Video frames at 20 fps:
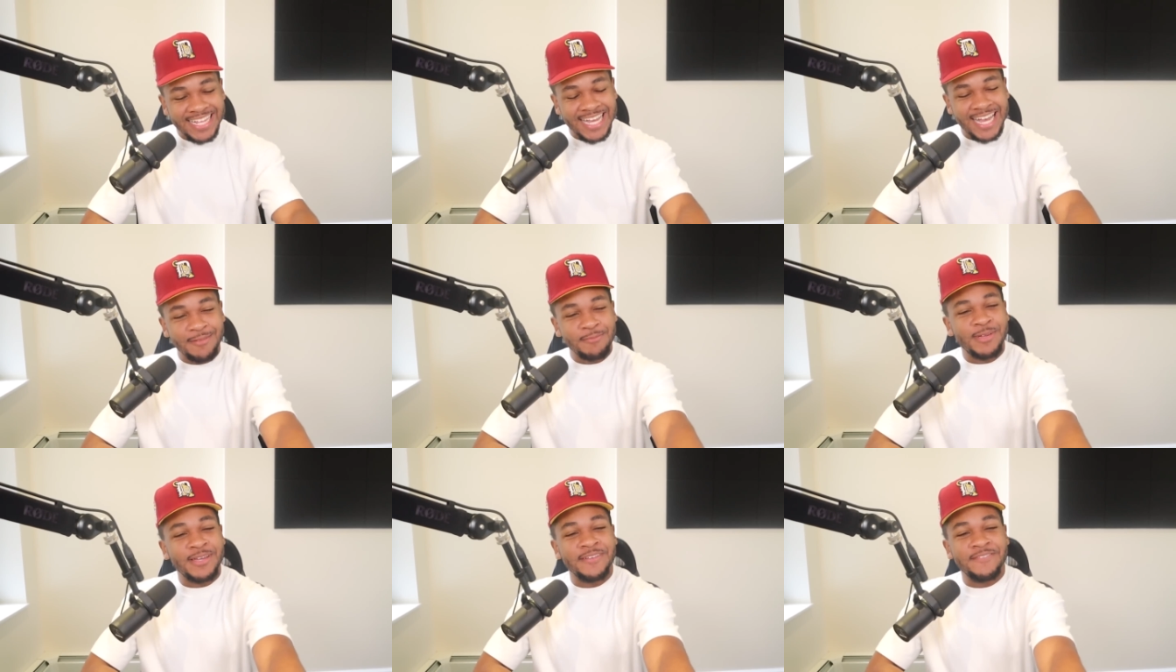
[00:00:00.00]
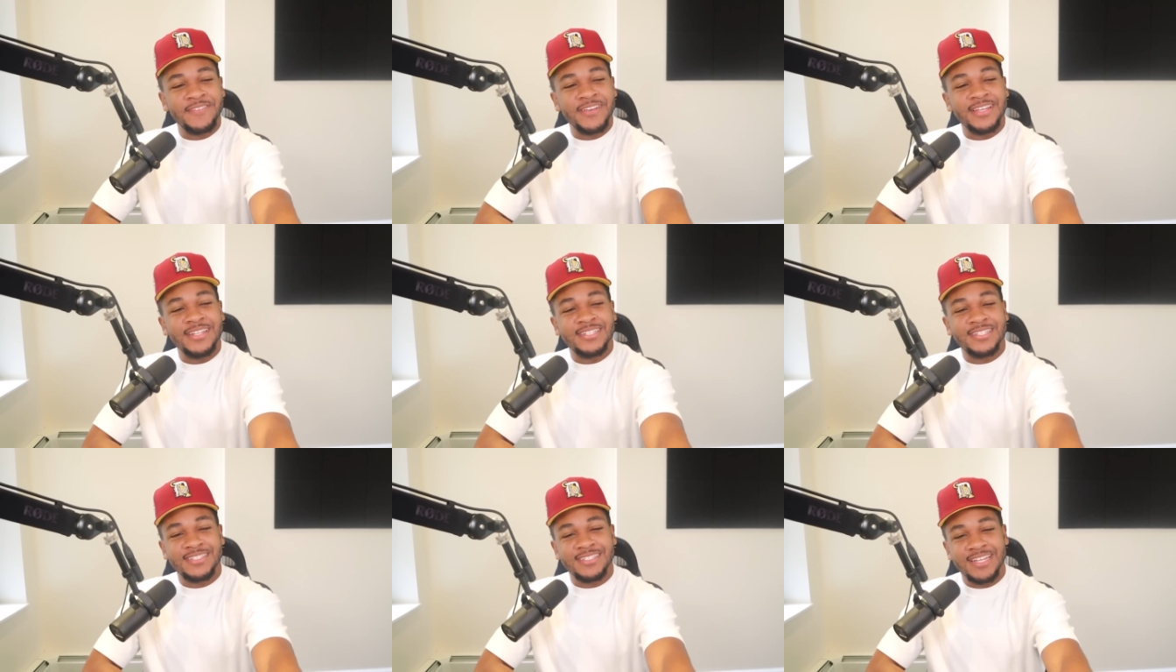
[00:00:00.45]
I'm
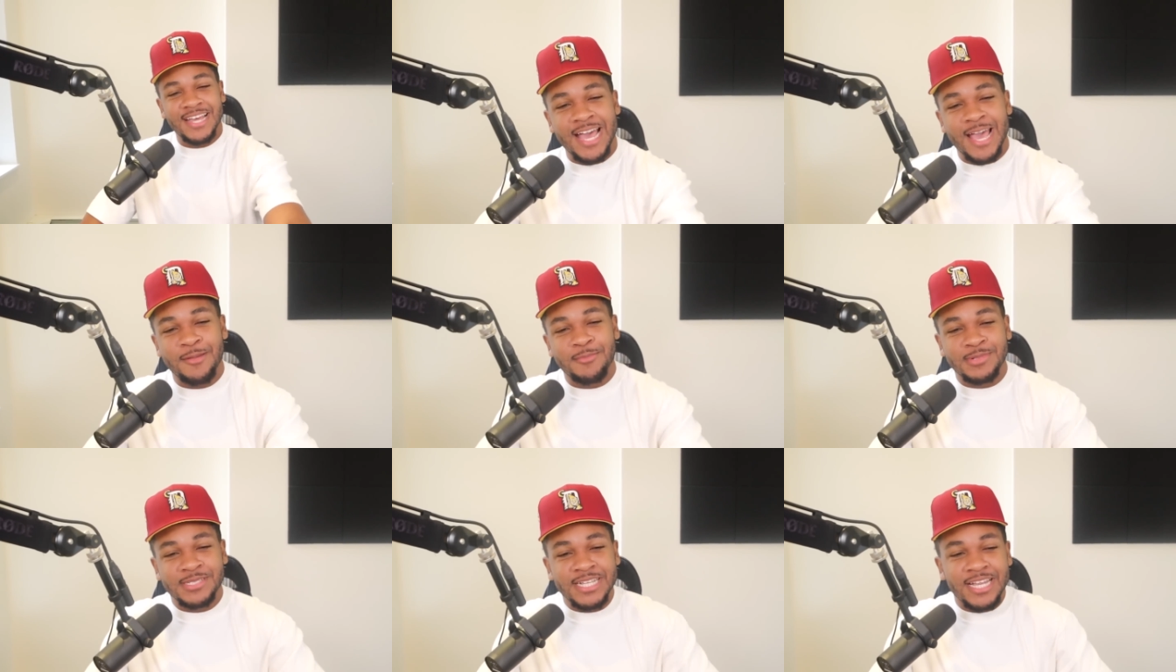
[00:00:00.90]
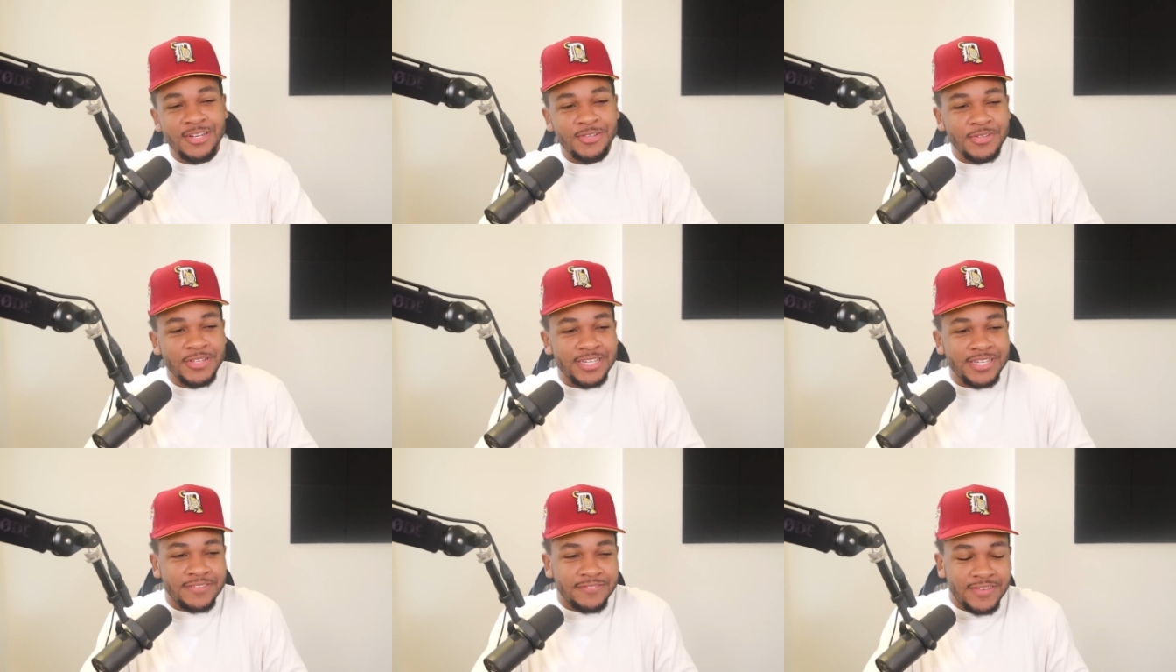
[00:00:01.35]
convinced. I'm
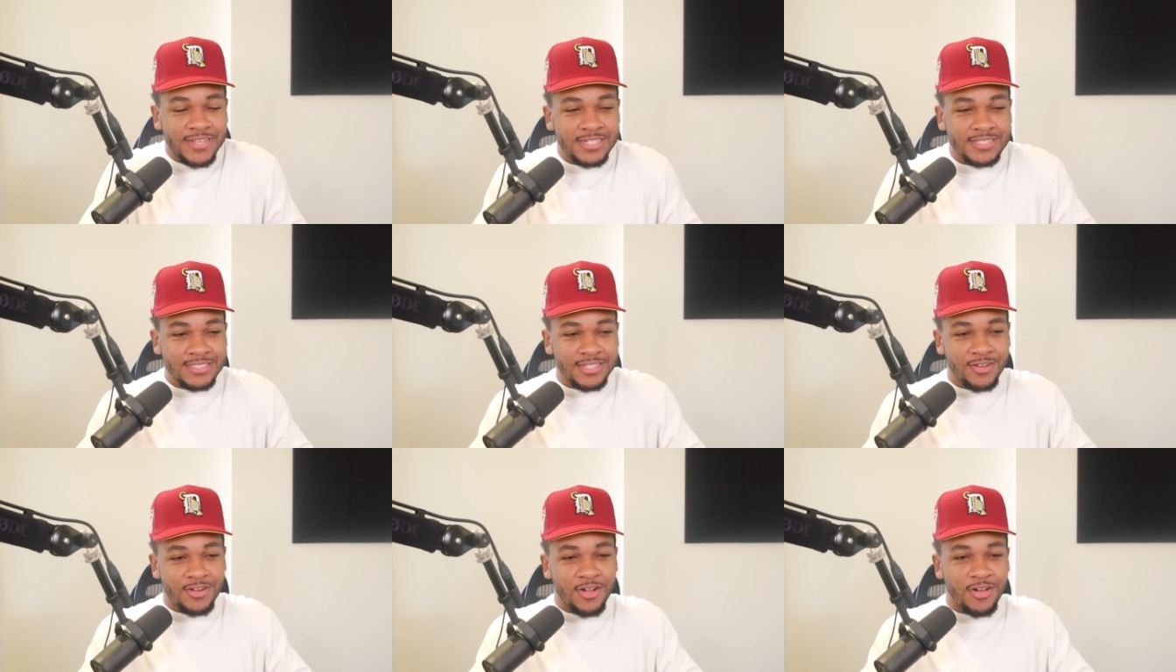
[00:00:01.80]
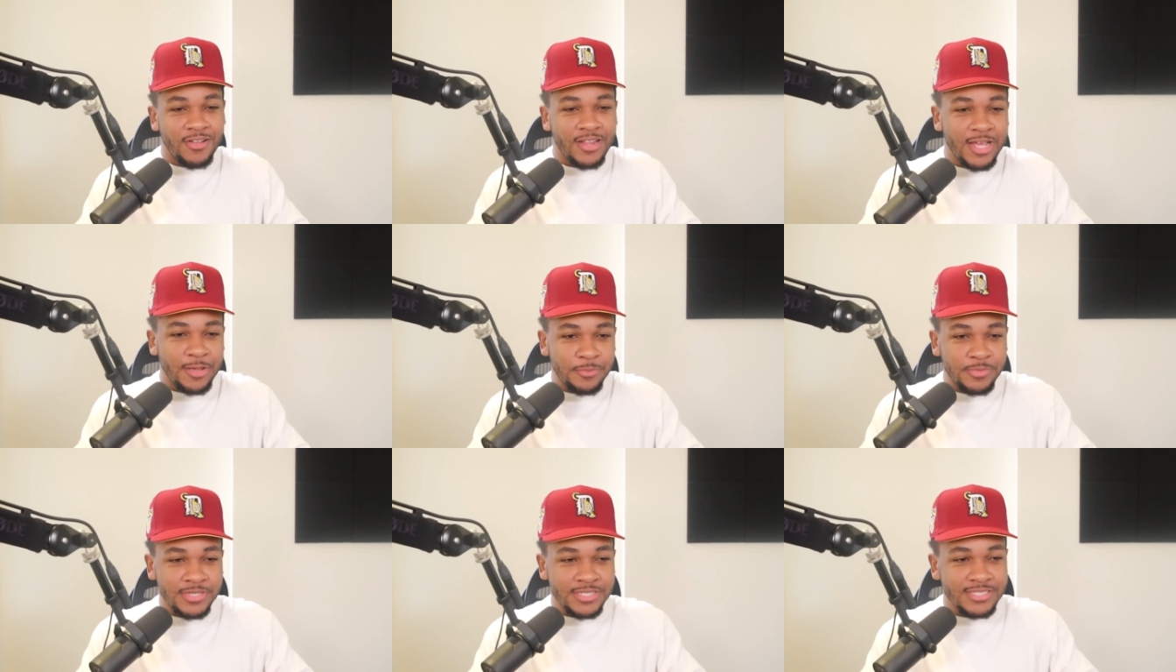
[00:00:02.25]
genuinely convinced they're all
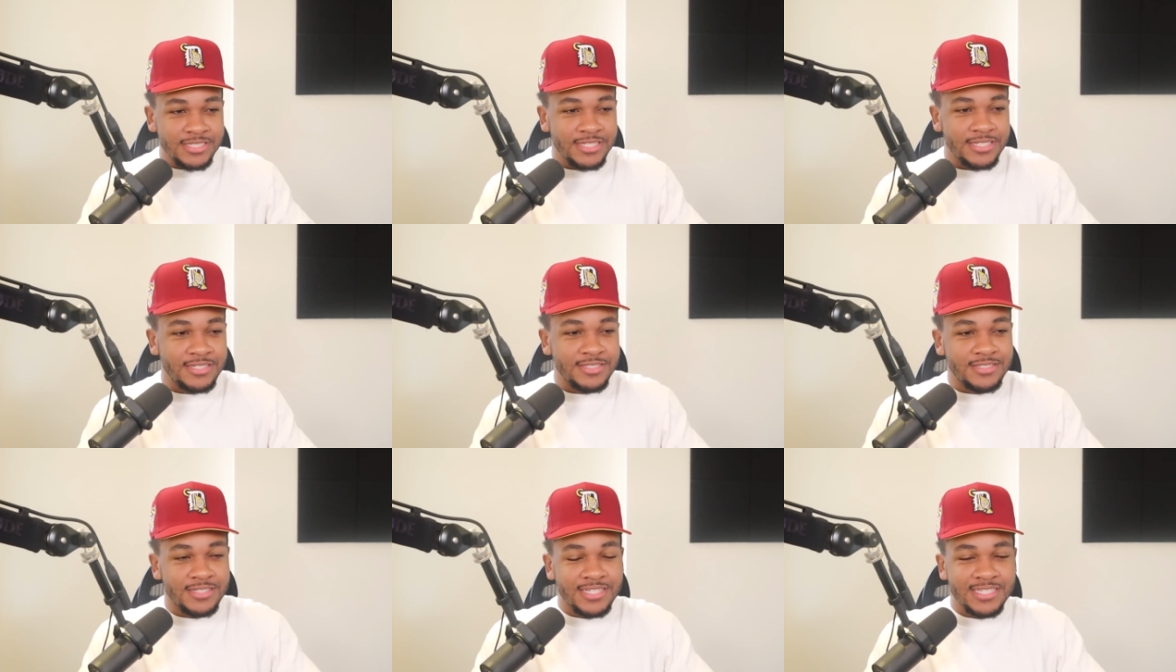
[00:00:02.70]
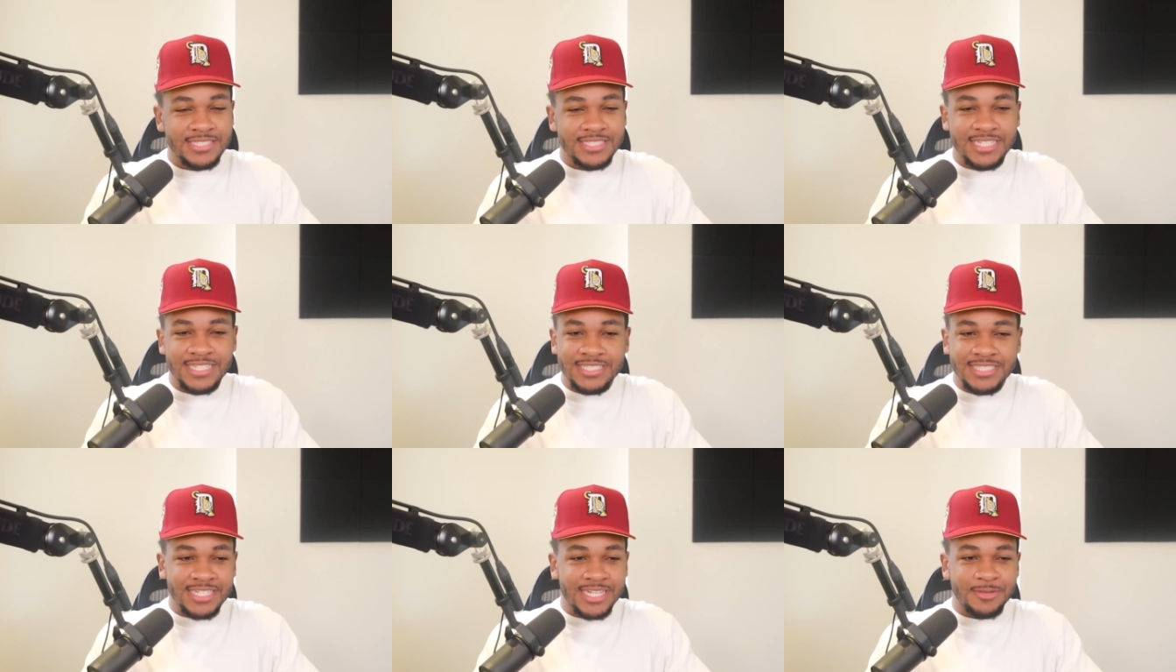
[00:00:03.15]
NPCs because
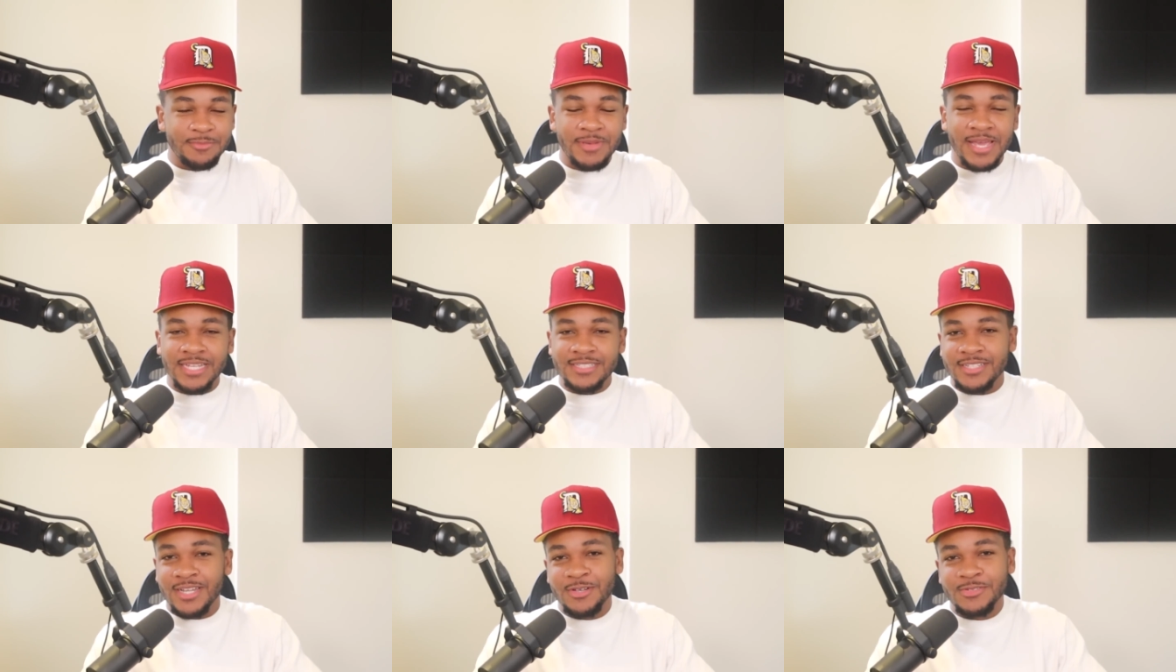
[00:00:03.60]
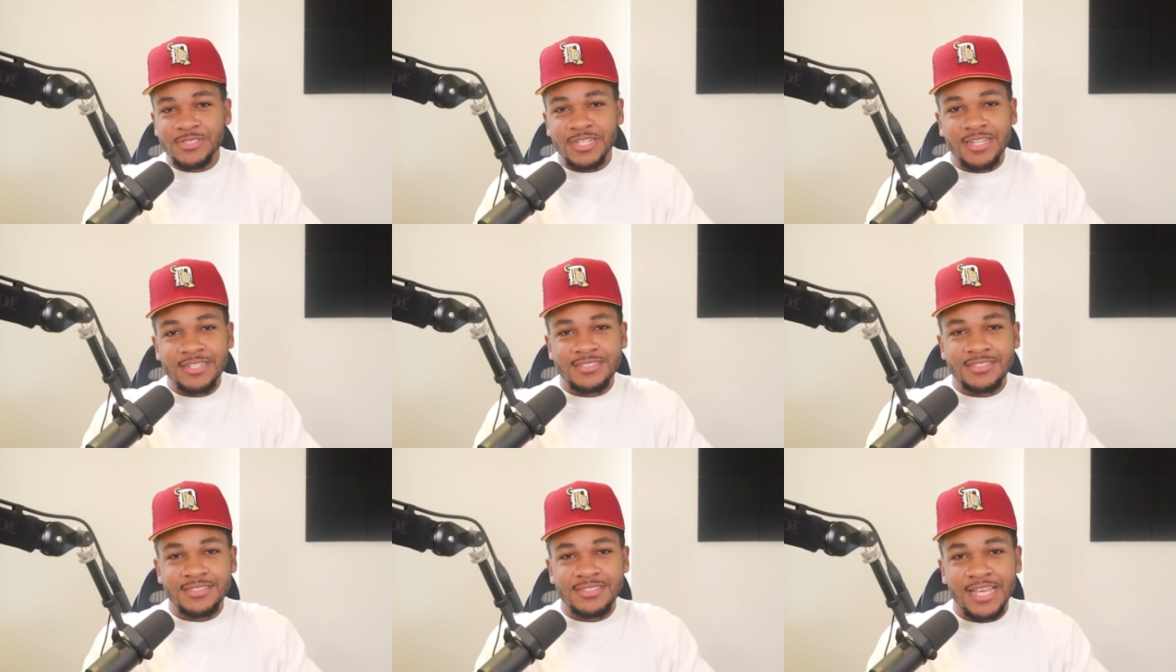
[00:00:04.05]
this shit makes no
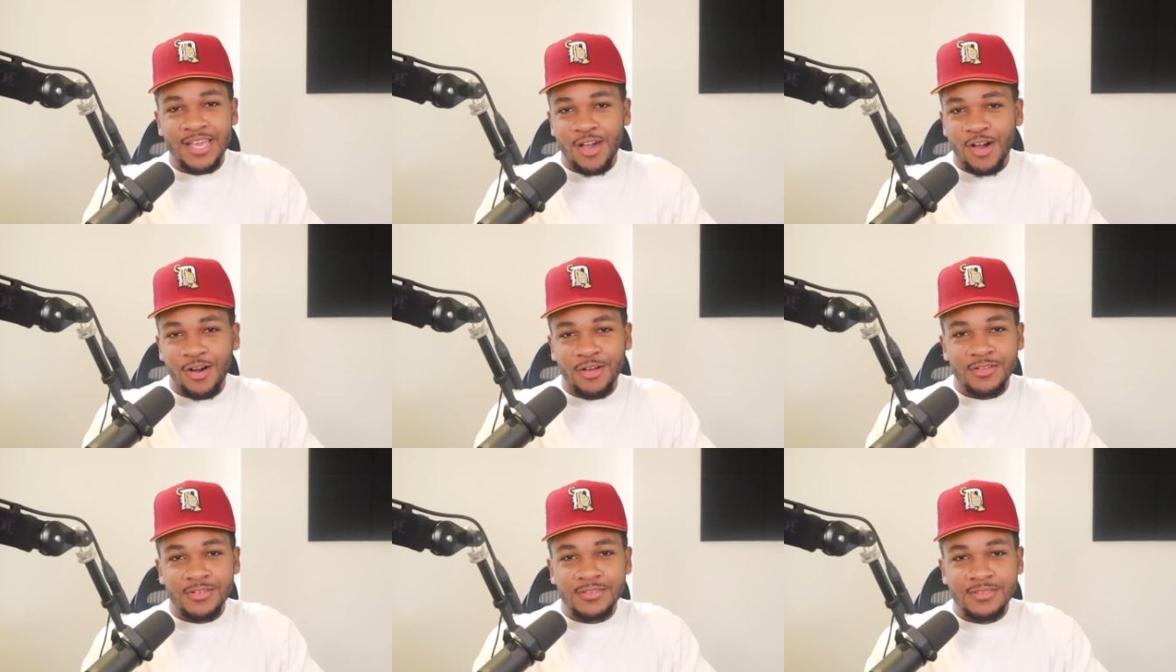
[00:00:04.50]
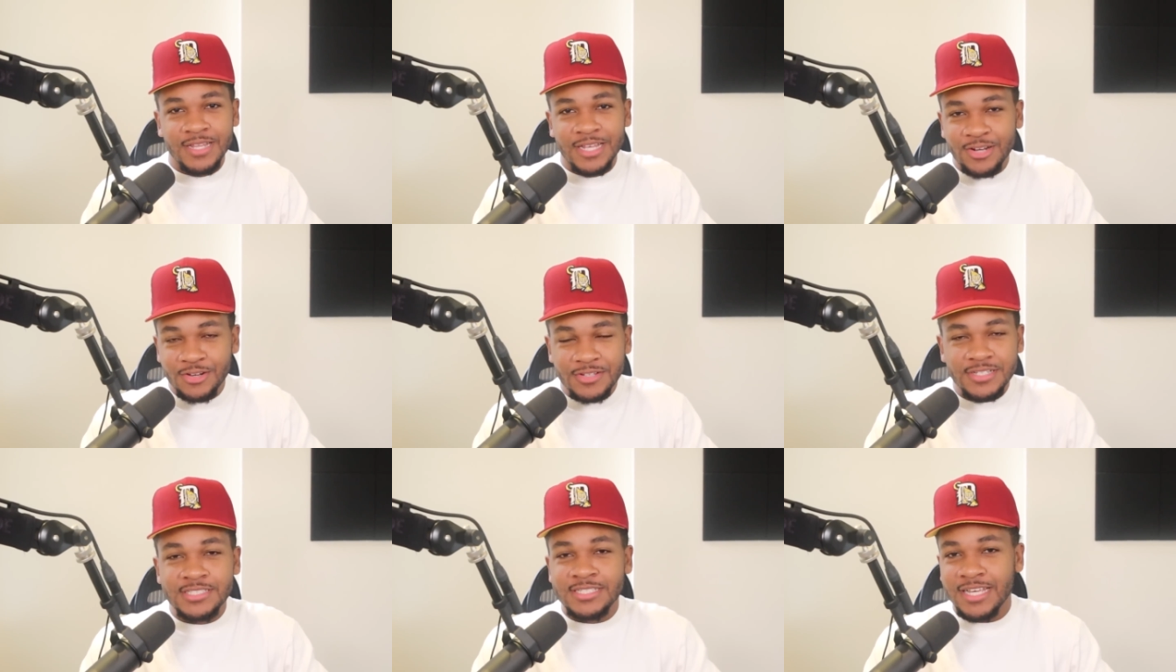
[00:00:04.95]
sense. They all
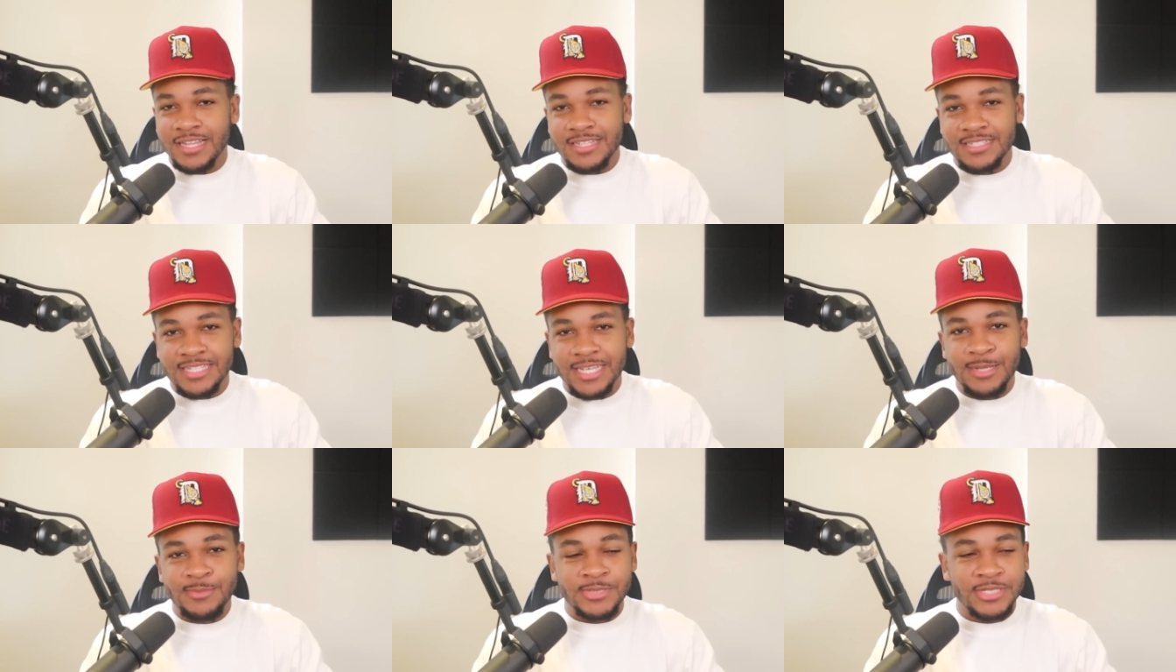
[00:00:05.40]
literally say the same